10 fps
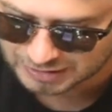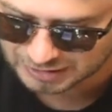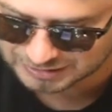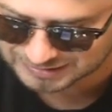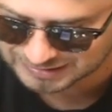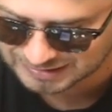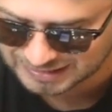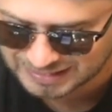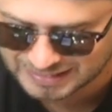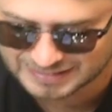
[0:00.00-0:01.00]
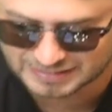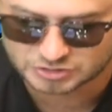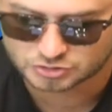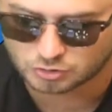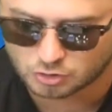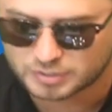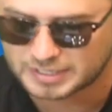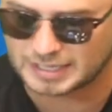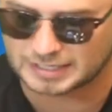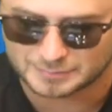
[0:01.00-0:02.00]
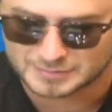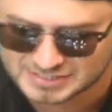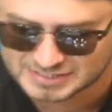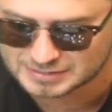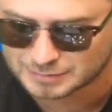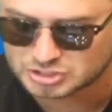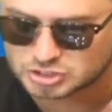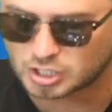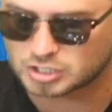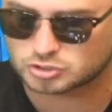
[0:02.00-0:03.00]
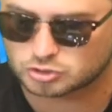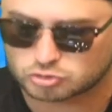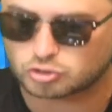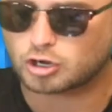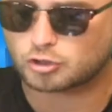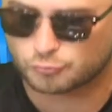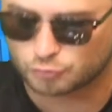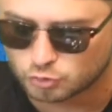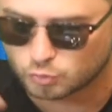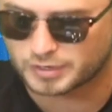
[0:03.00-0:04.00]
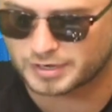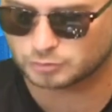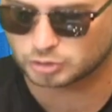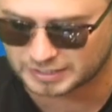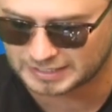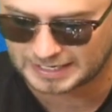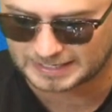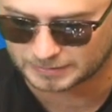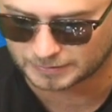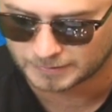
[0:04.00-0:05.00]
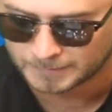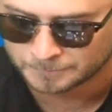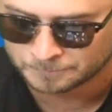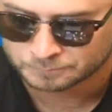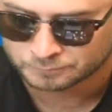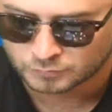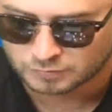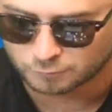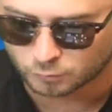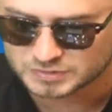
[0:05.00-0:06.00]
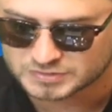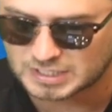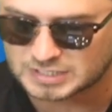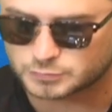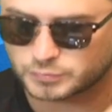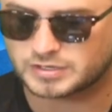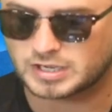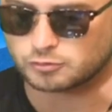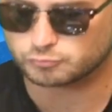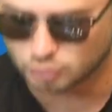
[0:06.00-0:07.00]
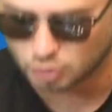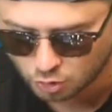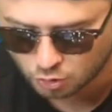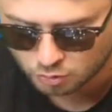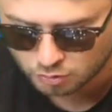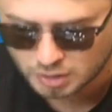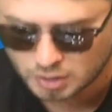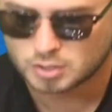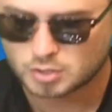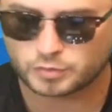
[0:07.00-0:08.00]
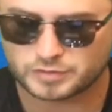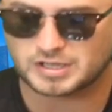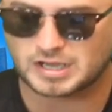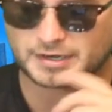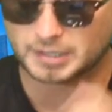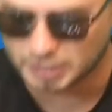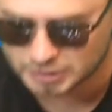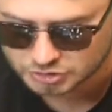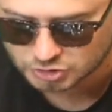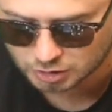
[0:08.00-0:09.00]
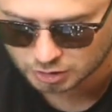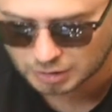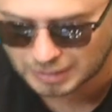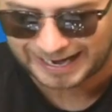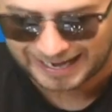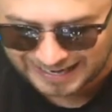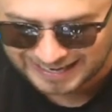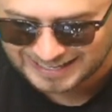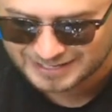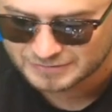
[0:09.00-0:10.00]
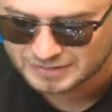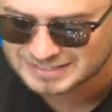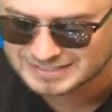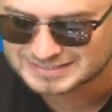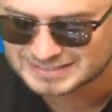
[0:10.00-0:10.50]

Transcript: Alliance. Okay, let me let me talk talk through what I'm looking at here. Forest Alliance, we've got Rogue, we've got Hunter, Ivy's